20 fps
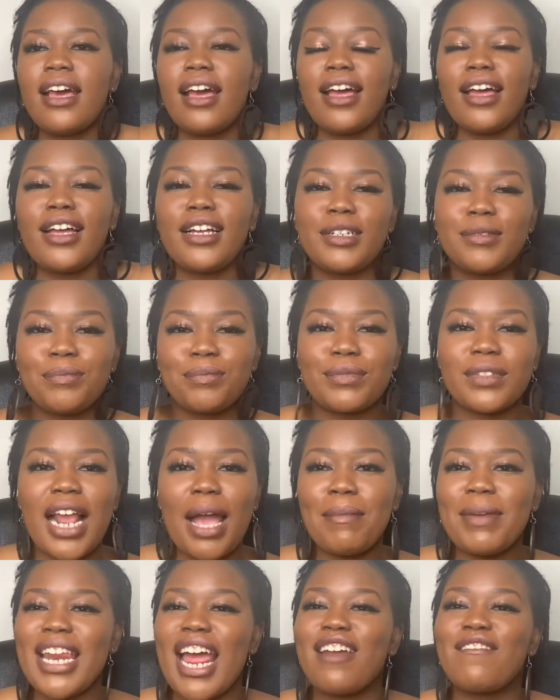I
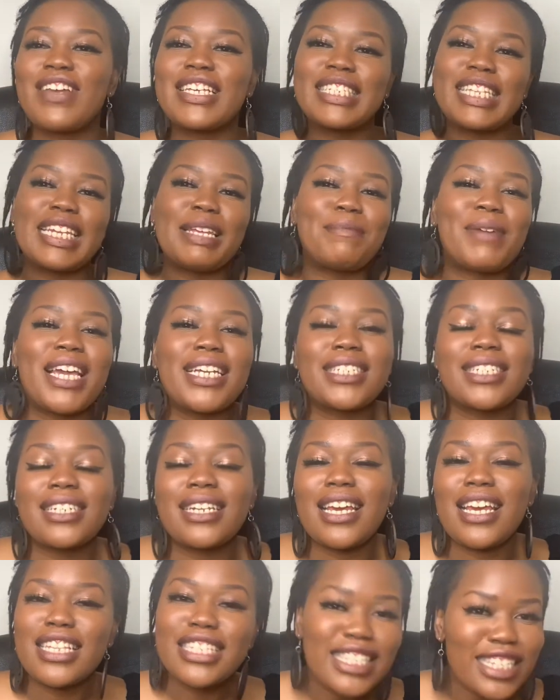mean, I recently made an
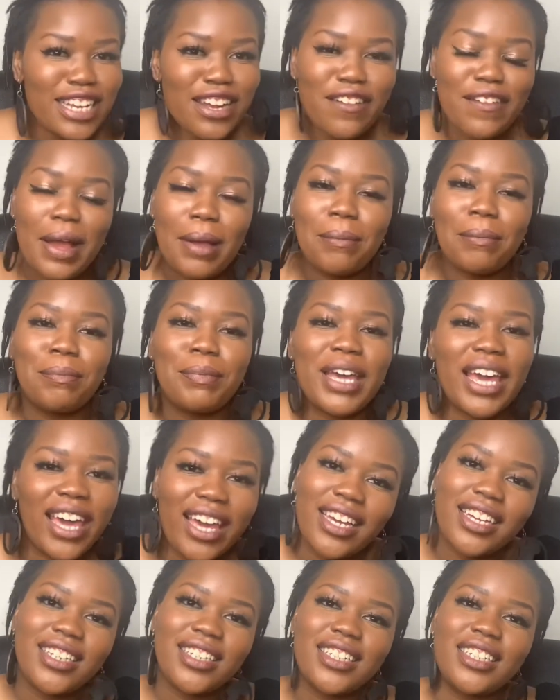Instagram
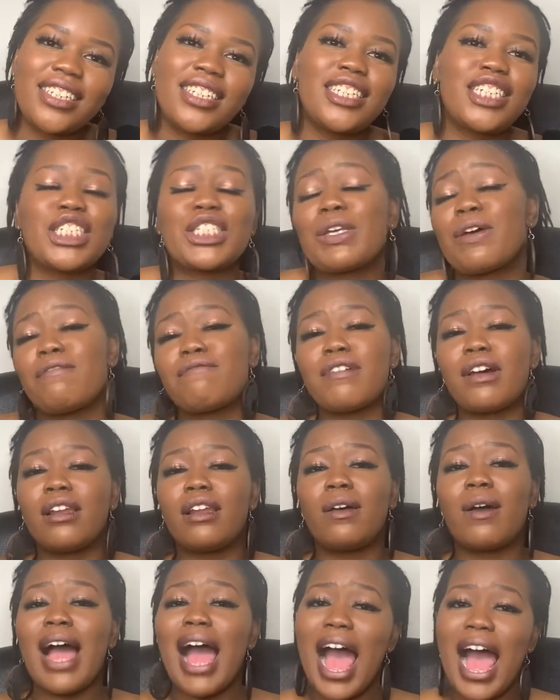page, so
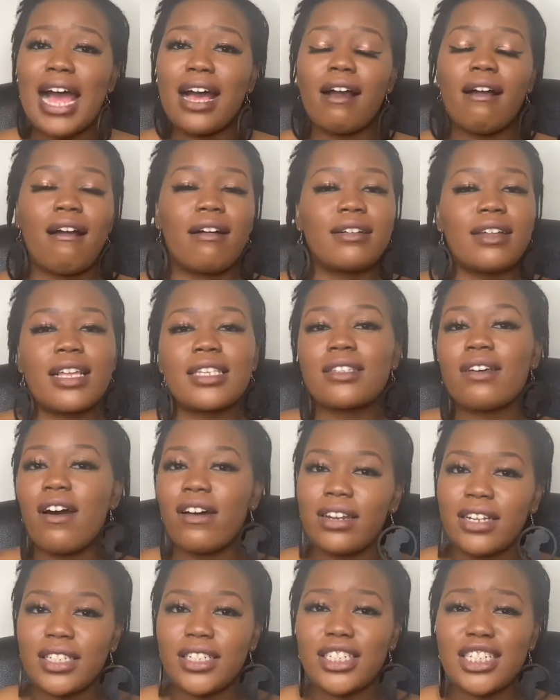follow at
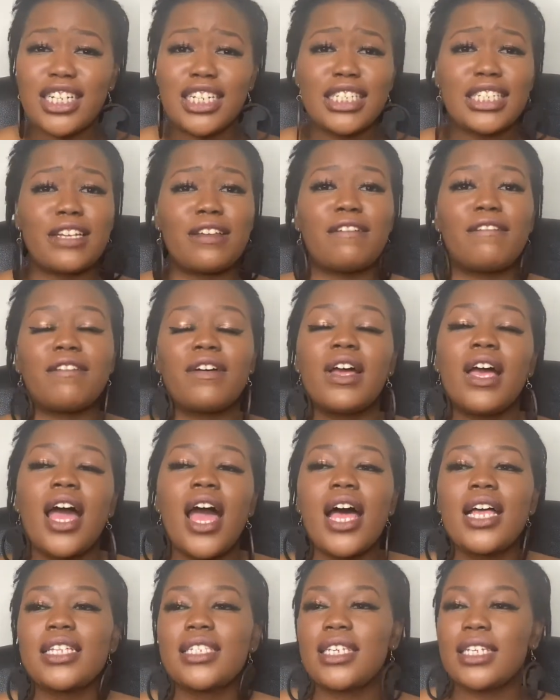Goddessology
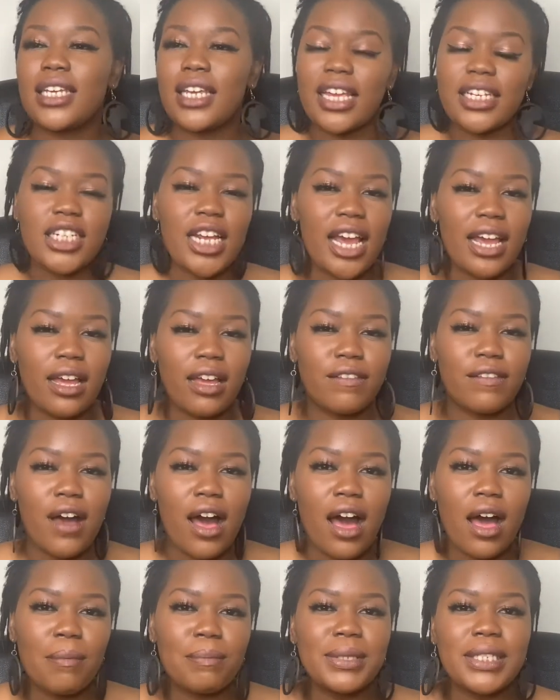to check for
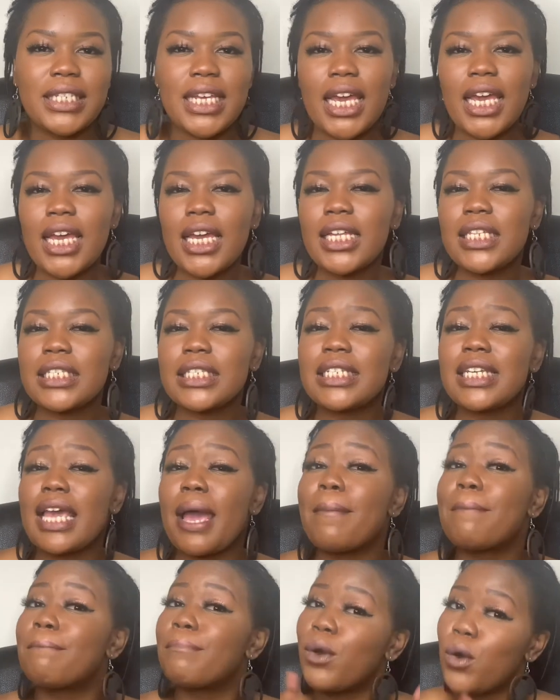updates, to
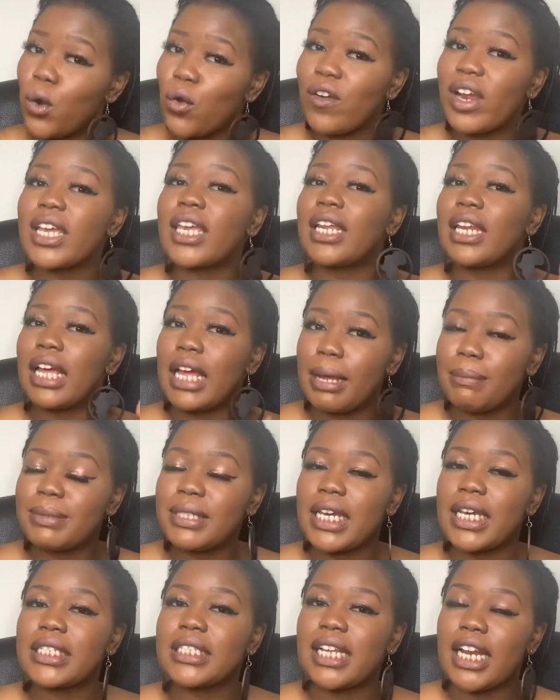get more regular
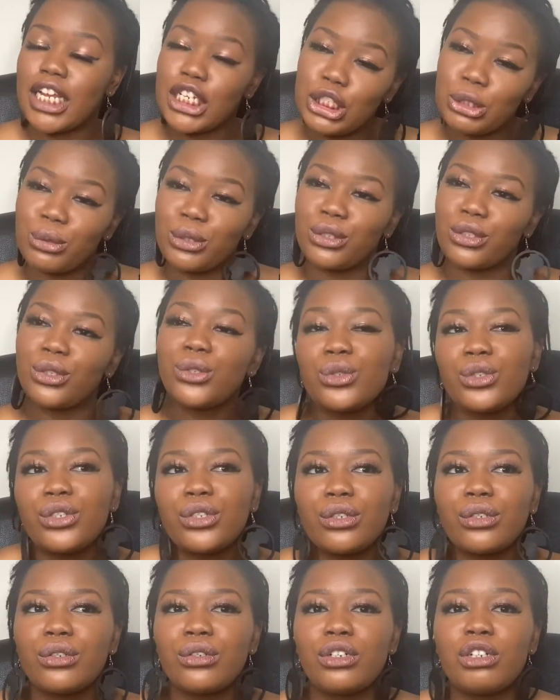updates than I do on
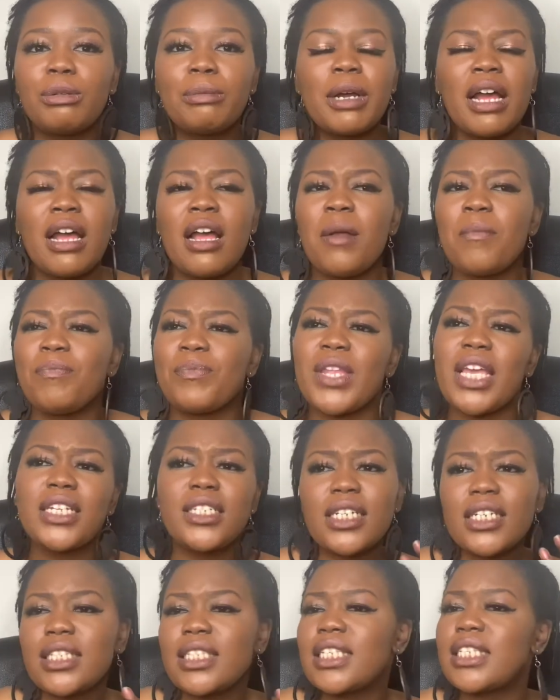YouTube, and
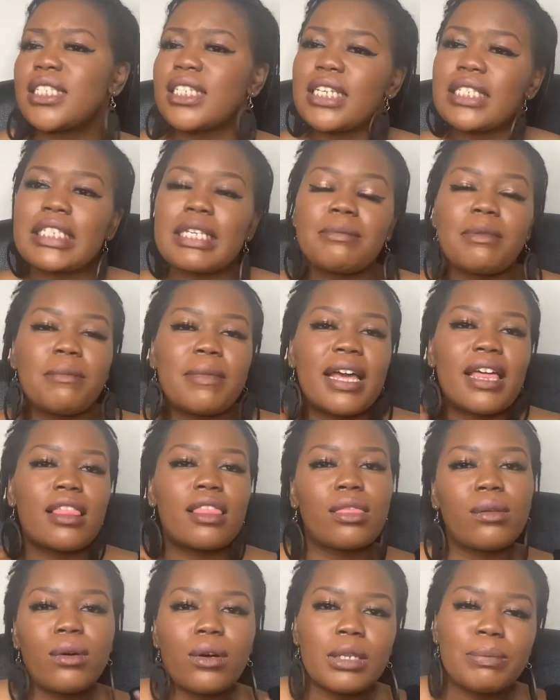just to see some of my
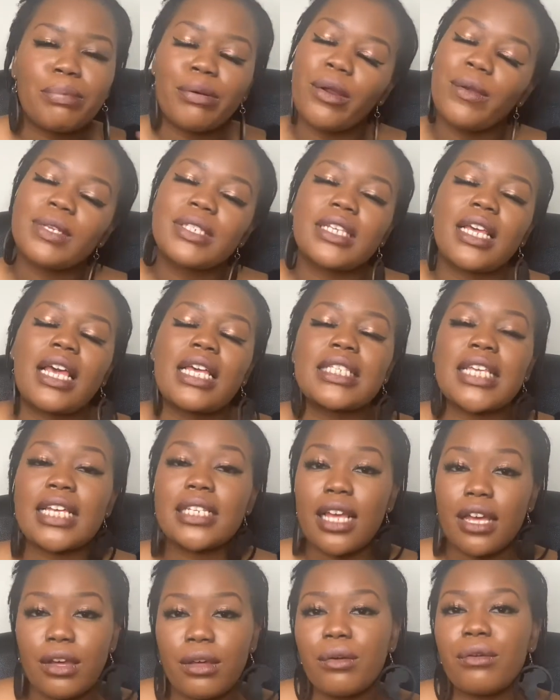thought process as
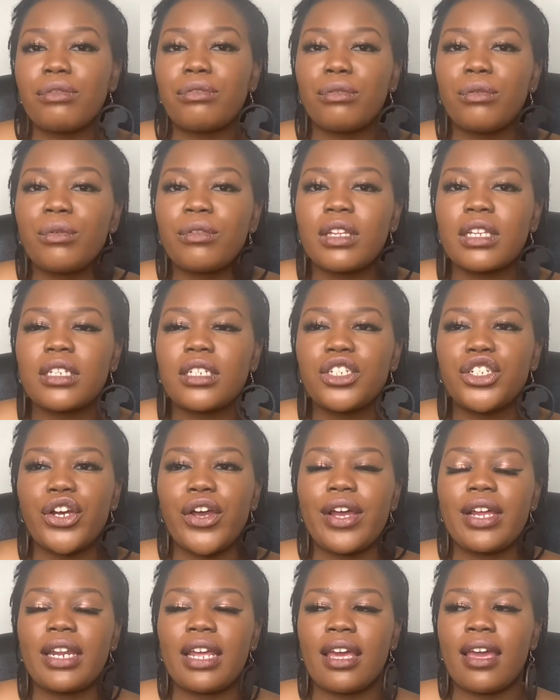I go through this
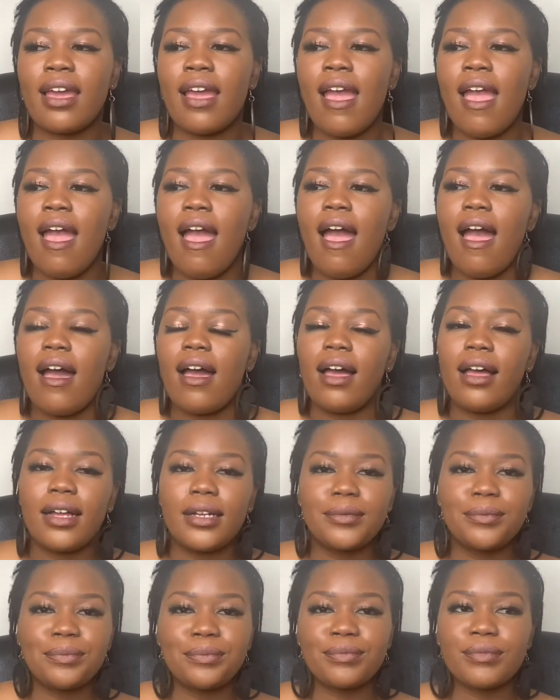journey.
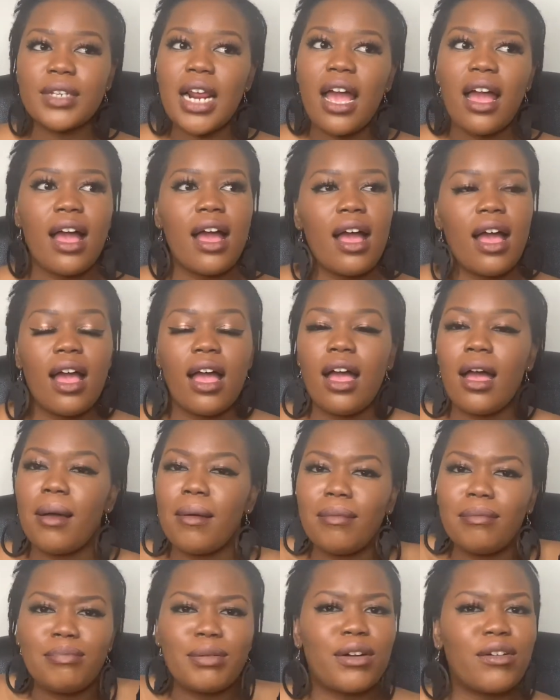
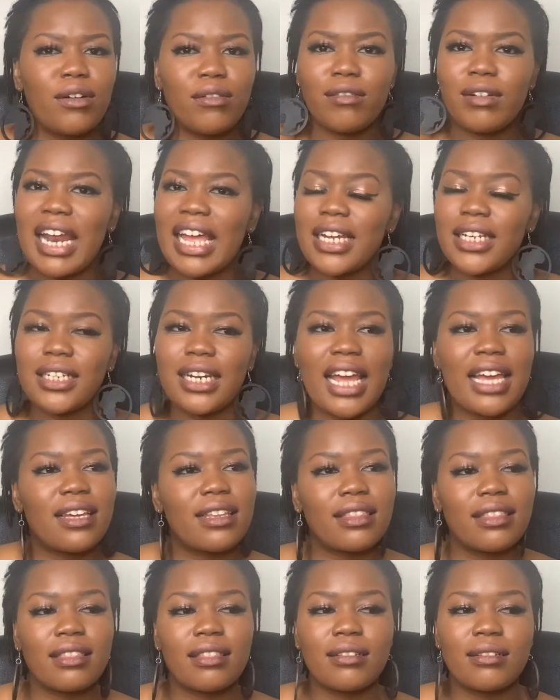But like
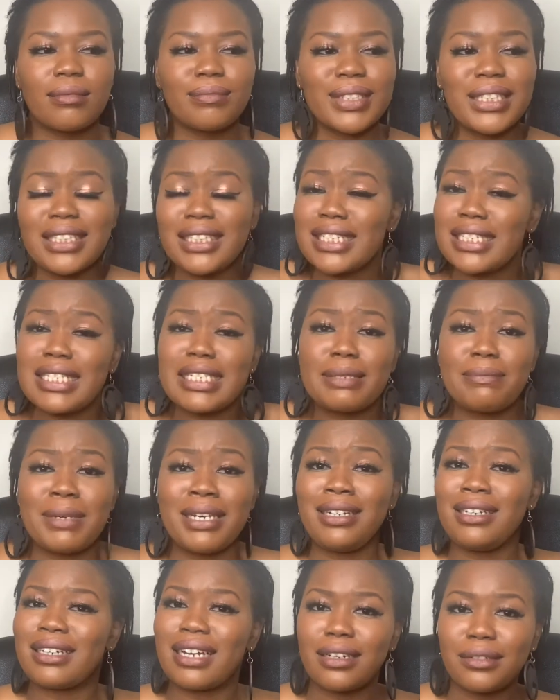this is
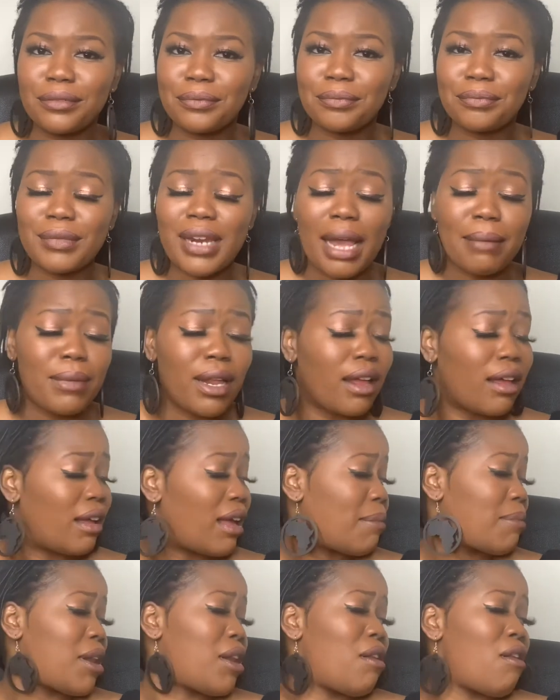me now. I'm
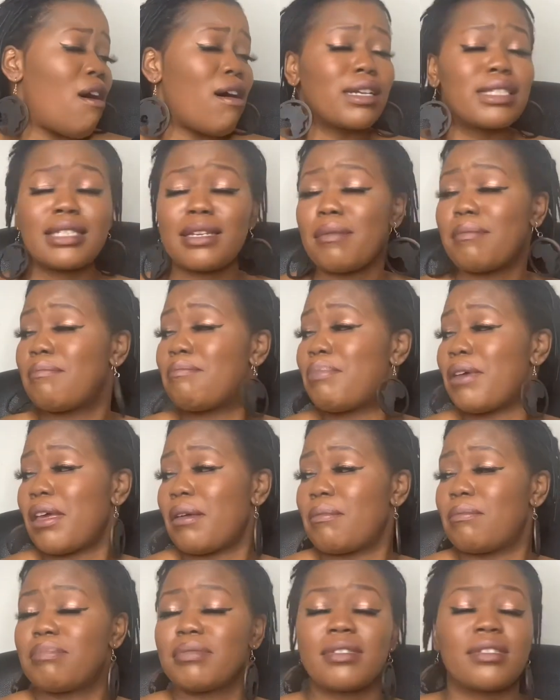a locked
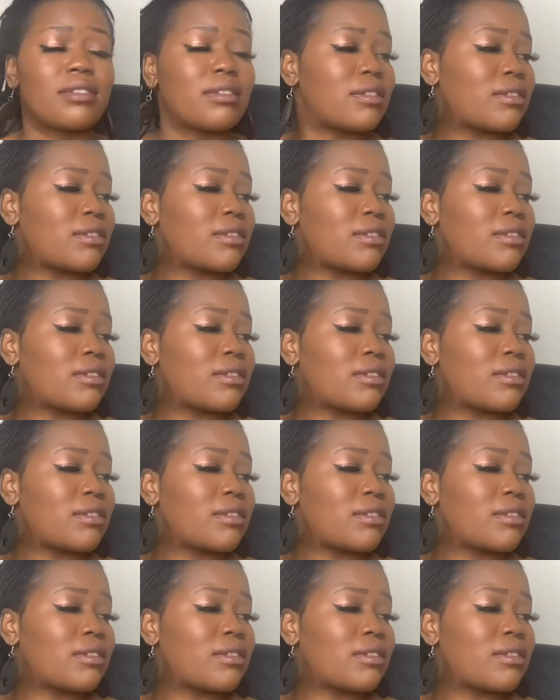babes.